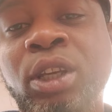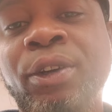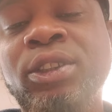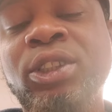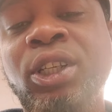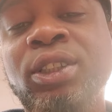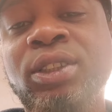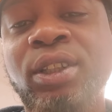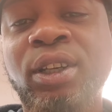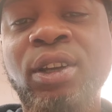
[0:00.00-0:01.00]
there and see his
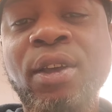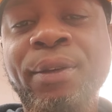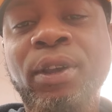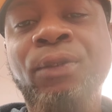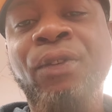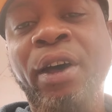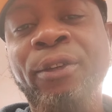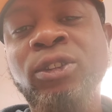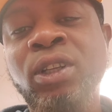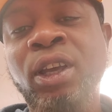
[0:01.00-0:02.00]
son. It's
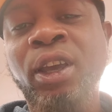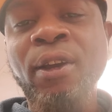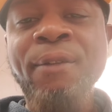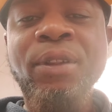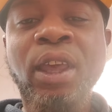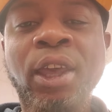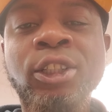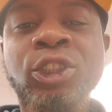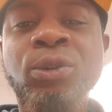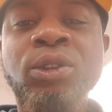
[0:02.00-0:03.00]
Father's Day
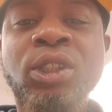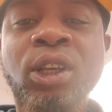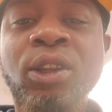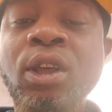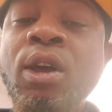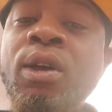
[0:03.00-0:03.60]
and Juneteenth.